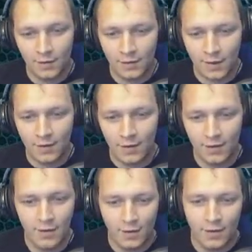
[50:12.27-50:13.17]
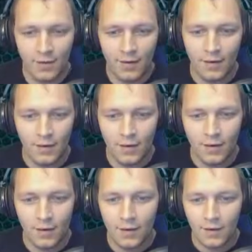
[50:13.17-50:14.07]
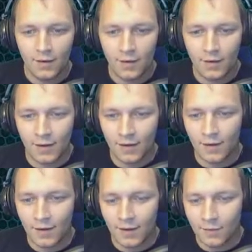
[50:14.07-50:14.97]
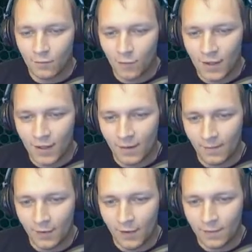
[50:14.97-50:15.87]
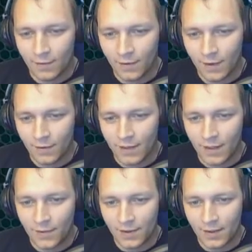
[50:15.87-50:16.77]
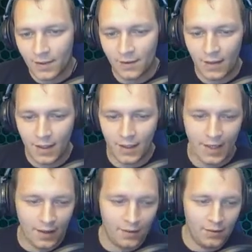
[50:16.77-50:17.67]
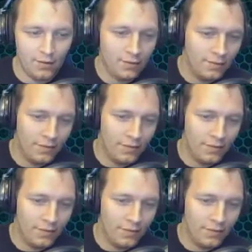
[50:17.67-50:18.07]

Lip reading: Altogether. So, and you know, it really hurts me every time I see like an article